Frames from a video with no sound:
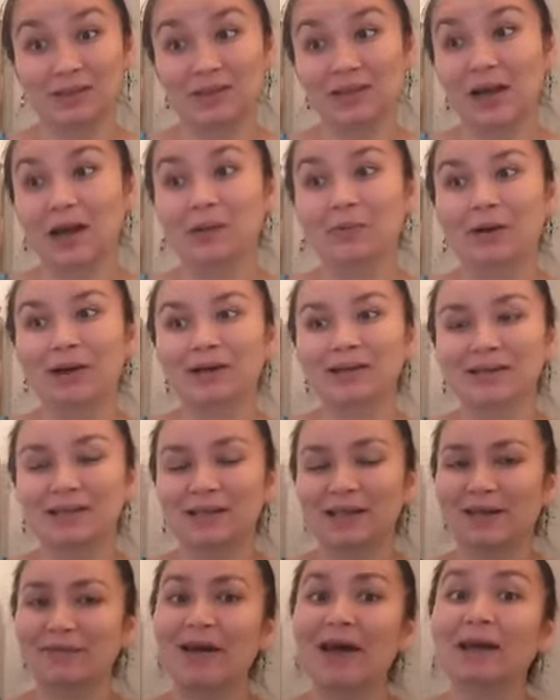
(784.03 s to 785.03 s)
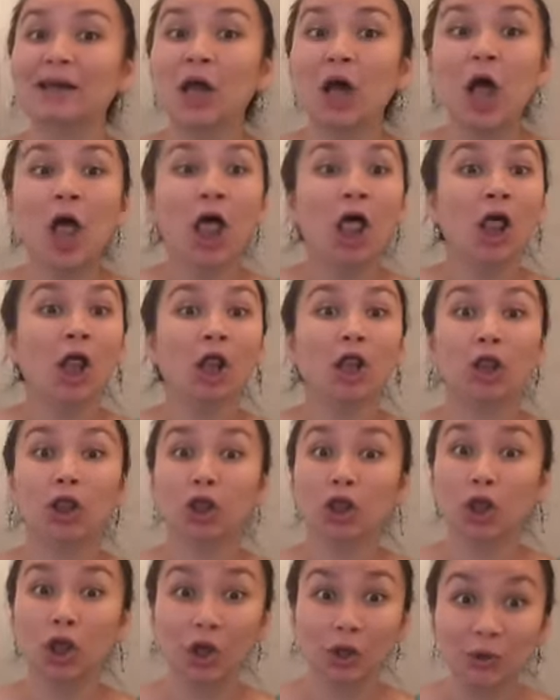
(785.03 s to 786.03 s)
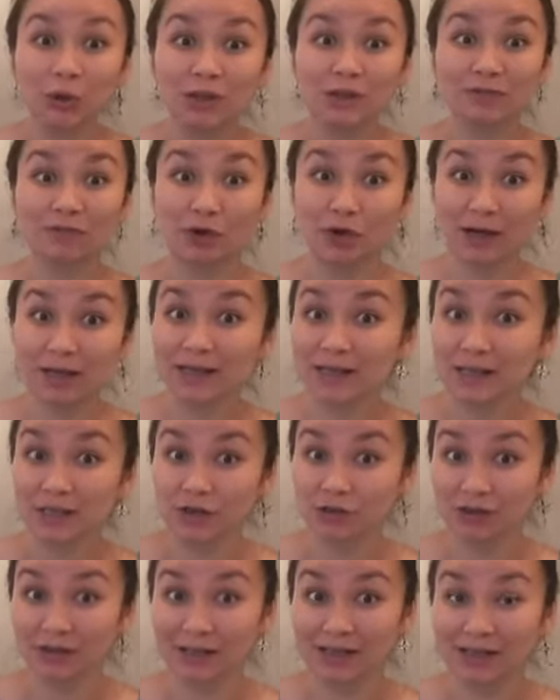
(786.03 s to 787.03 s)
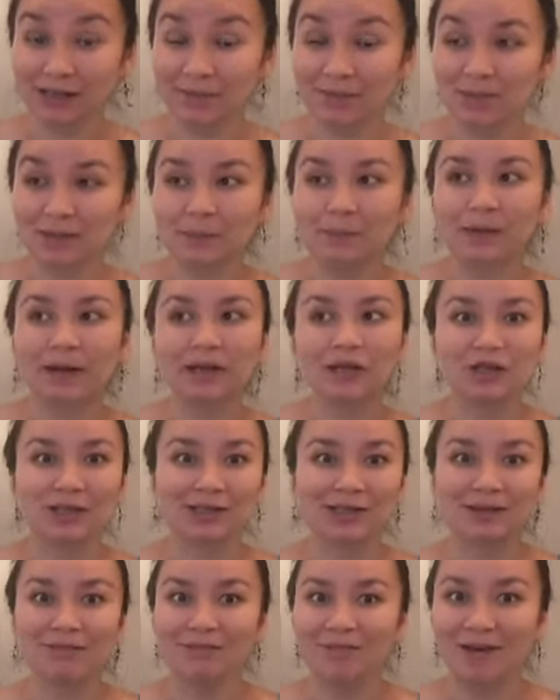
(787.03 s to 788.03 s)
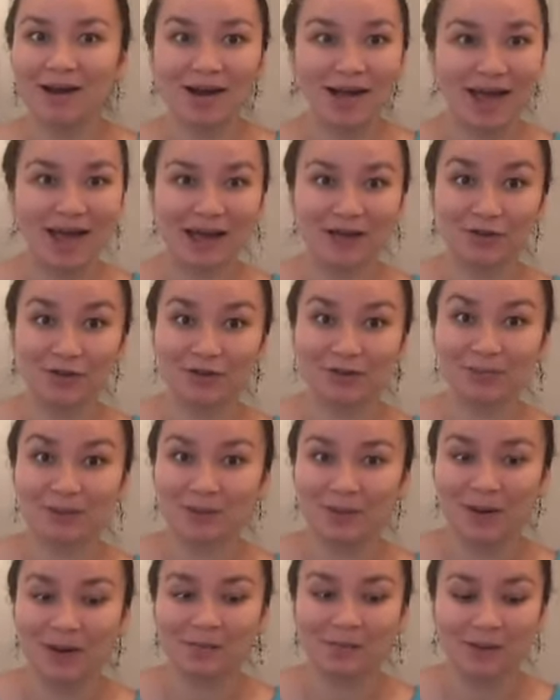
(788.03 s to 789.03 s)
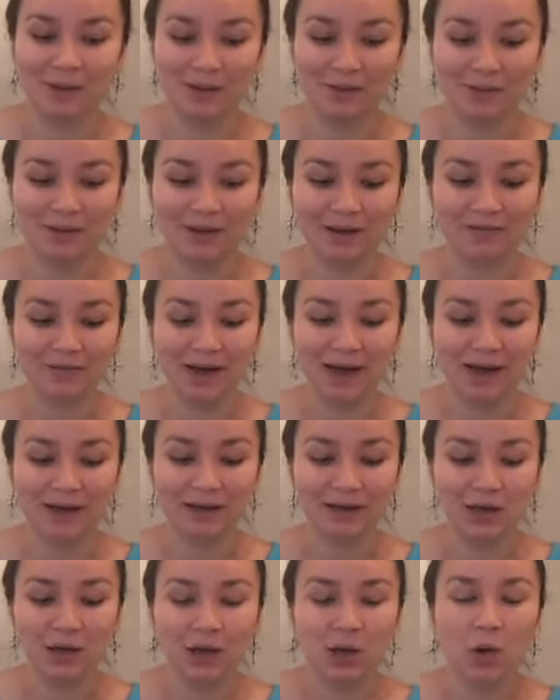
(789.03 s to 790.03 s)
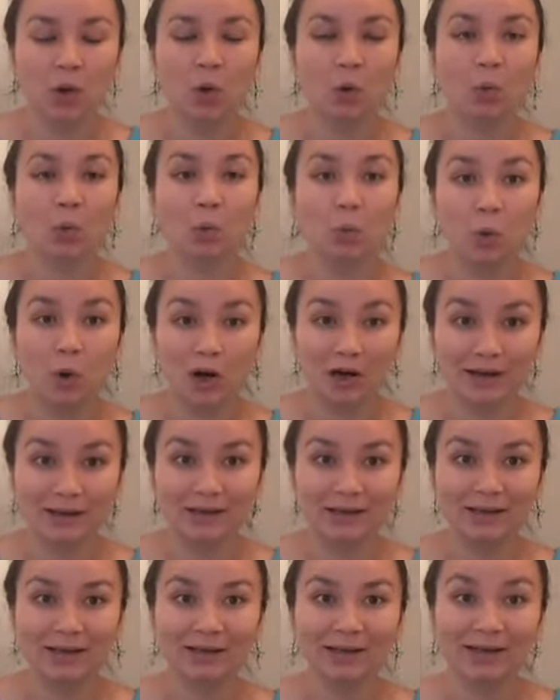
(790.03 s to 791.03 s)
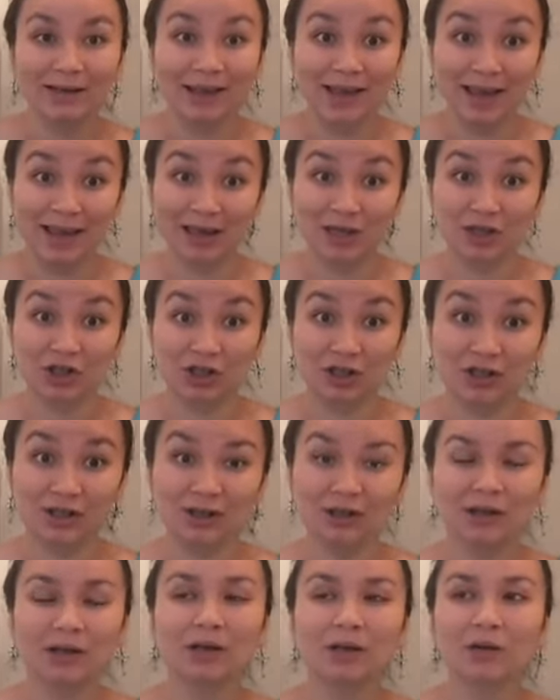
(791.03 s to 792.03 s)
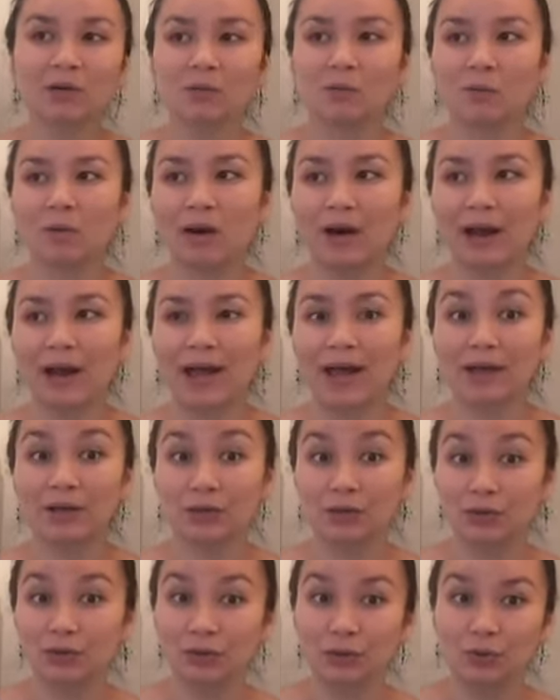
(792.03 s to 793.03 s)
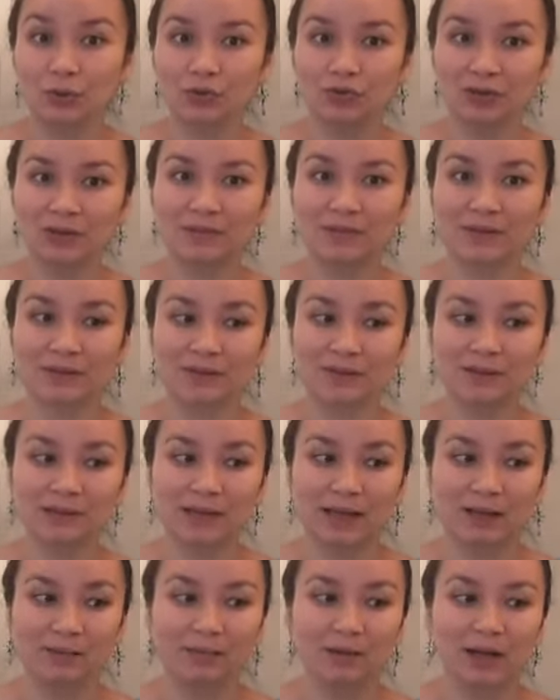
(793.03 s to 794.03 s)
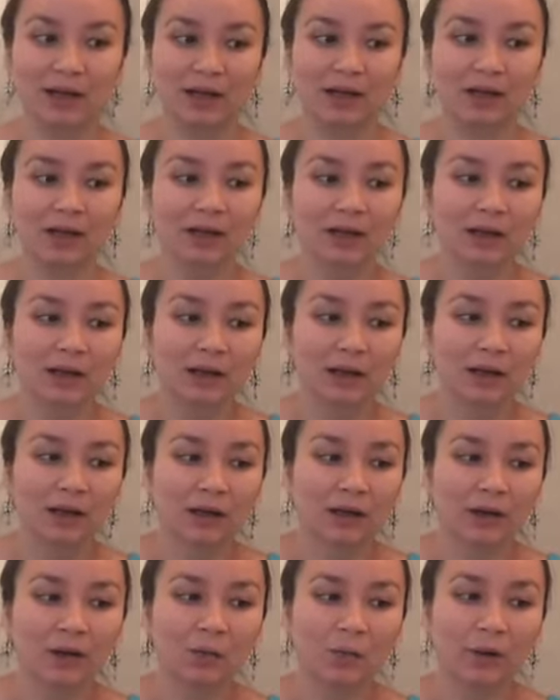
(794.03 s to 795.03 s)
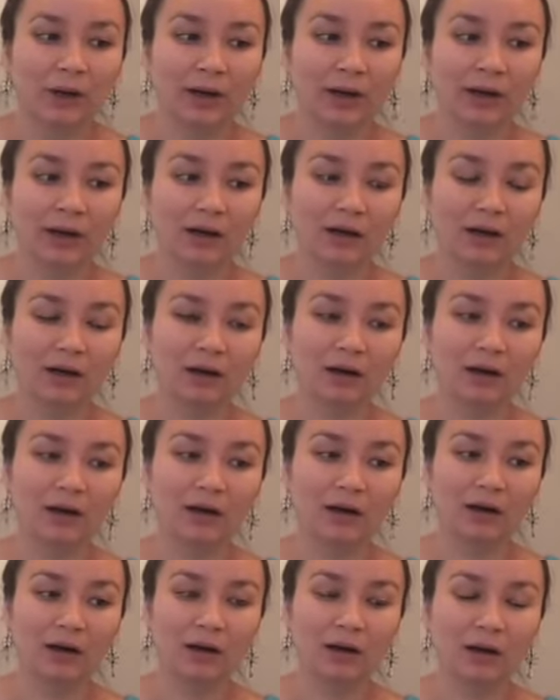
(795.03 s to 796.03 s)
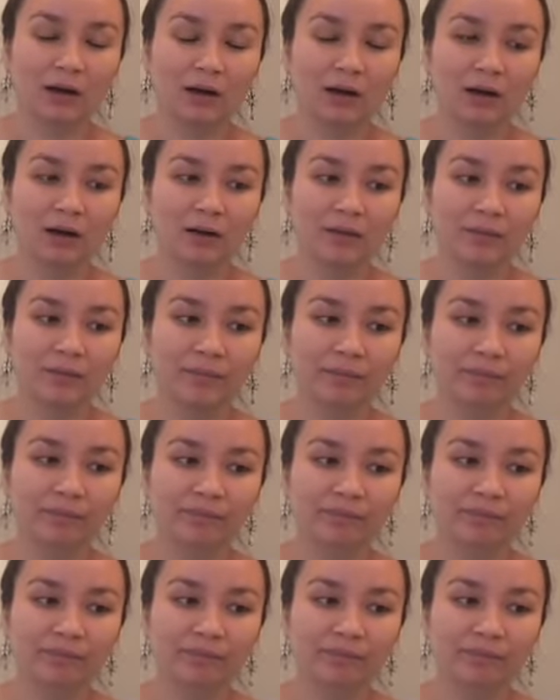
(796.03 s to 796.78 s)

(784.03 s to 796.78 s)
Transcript: entire pregnancy. I've had loads of crazy dreams, but I just have not had dreams about baby. I've had one occasion where I had two dreams in the same night where I